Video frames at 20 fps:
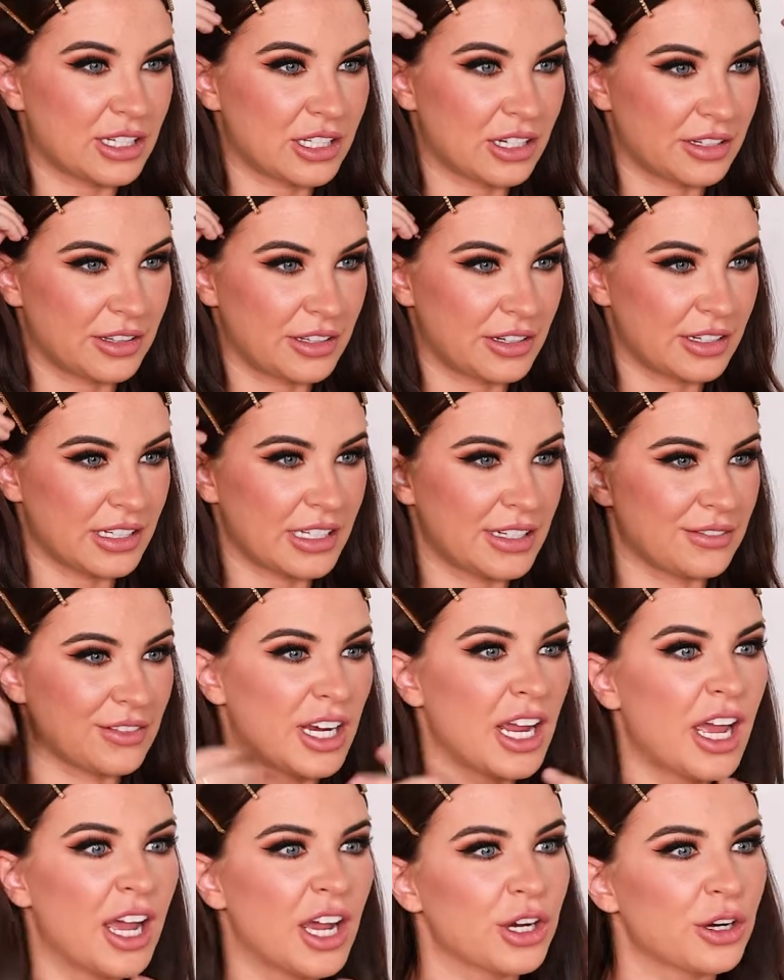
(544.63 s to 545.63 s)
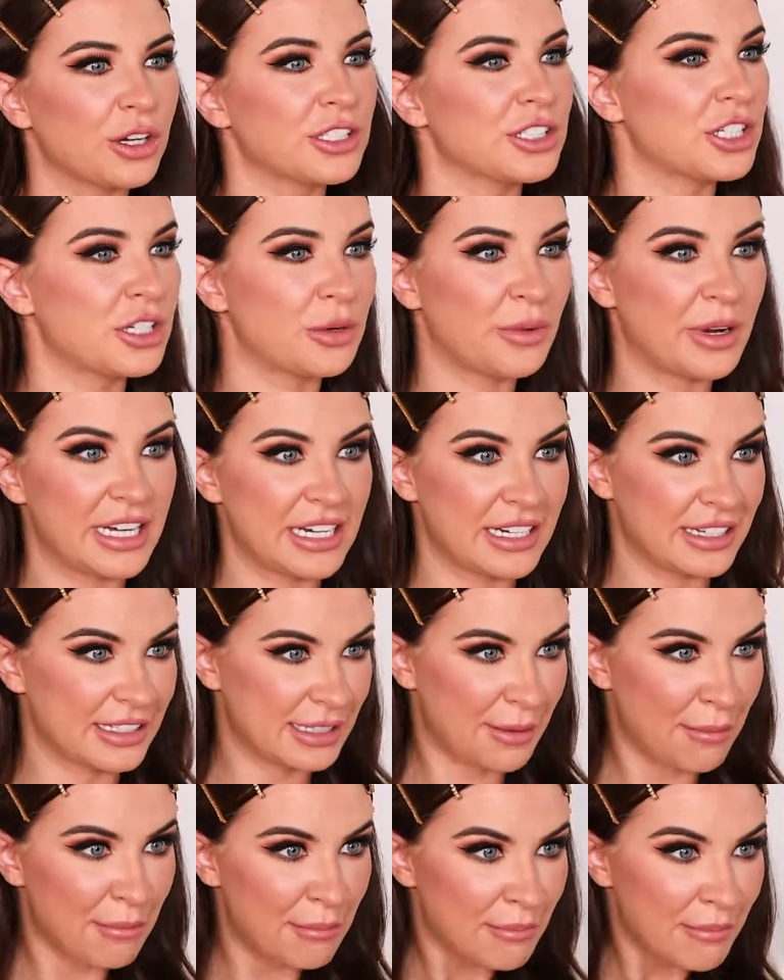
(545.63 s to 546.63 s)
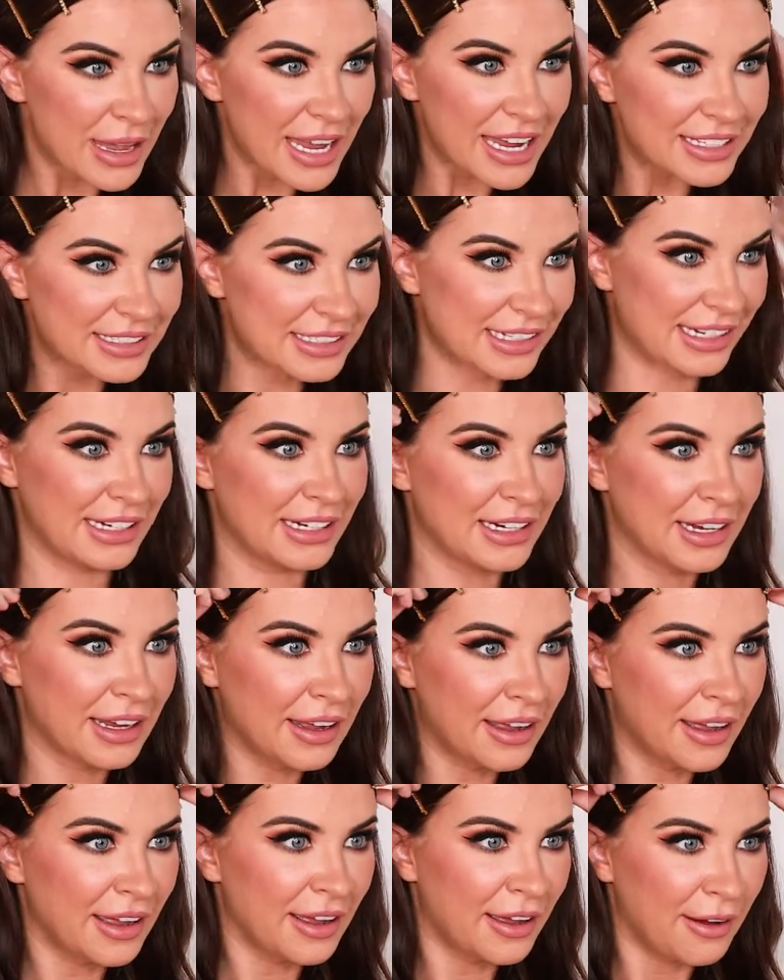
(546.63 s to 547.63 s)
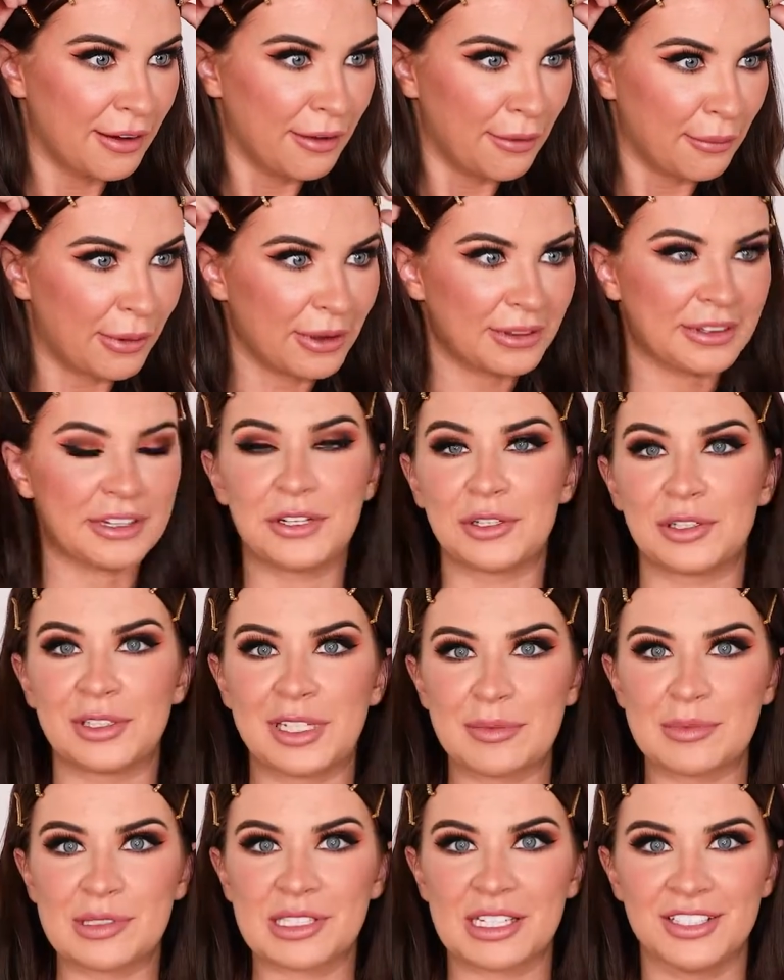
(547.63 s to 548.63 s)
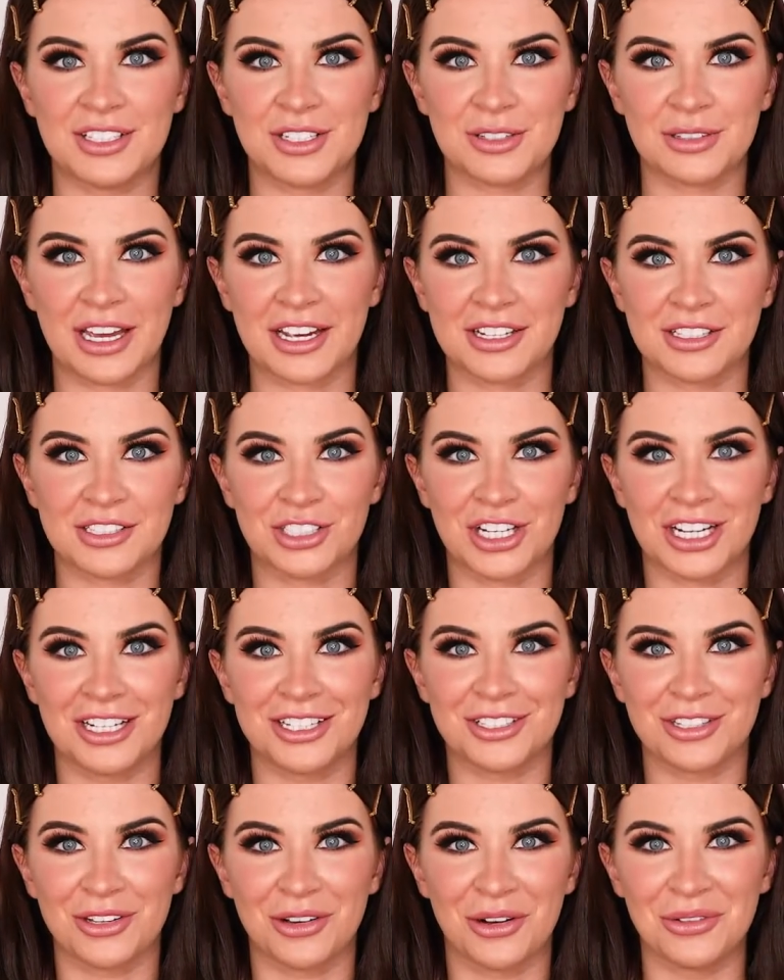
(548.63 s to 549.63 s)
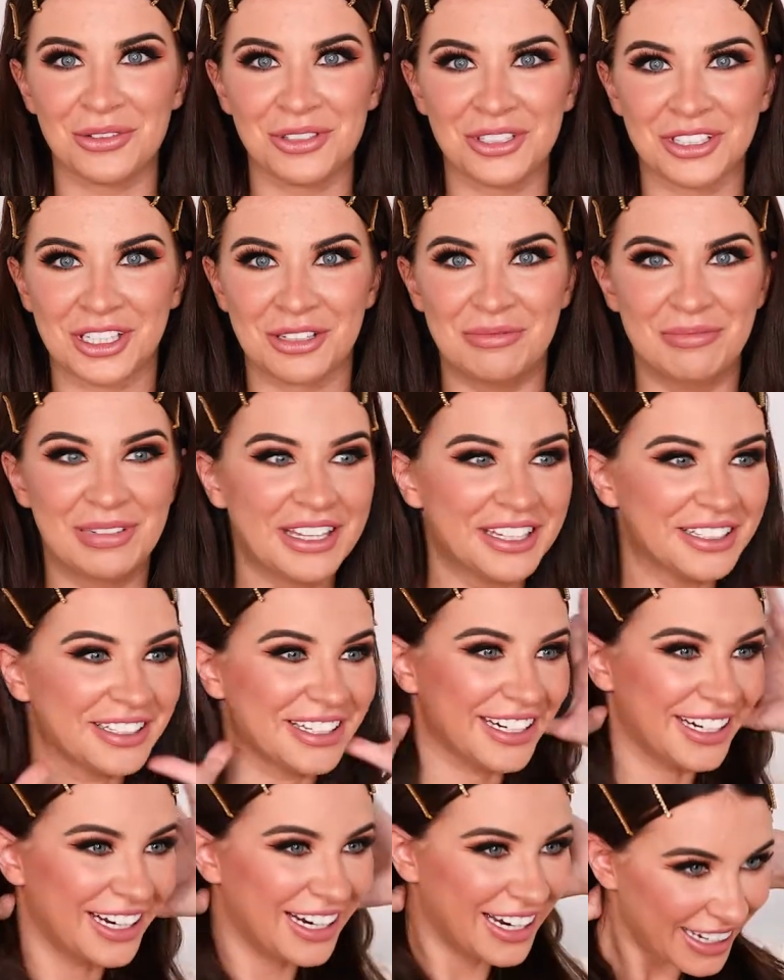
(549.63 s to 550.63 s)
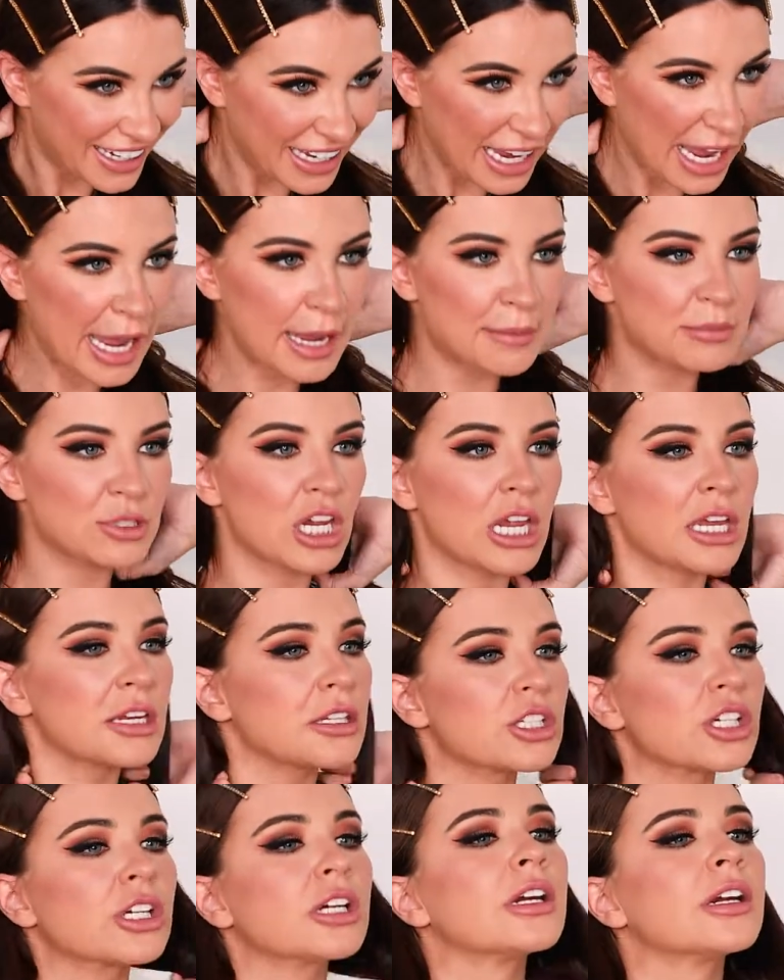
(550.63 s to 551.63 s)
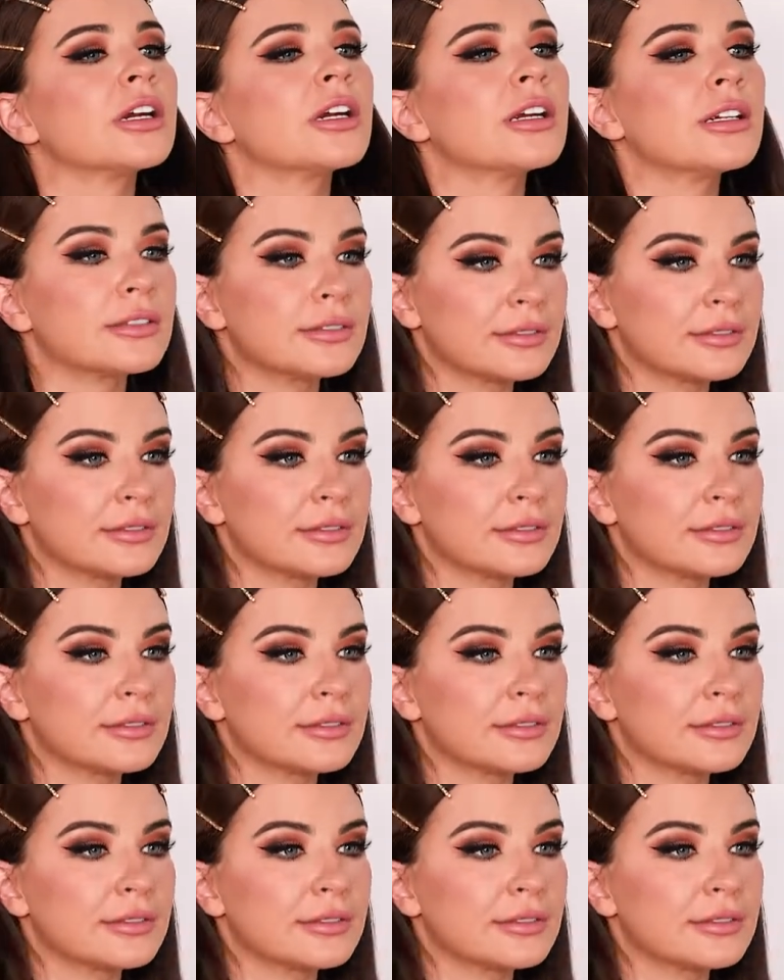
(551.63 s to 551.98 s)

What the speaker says: sure they're even. But you know what? It is amazing what little clips can do. That has changed the whole look completely. Life changer.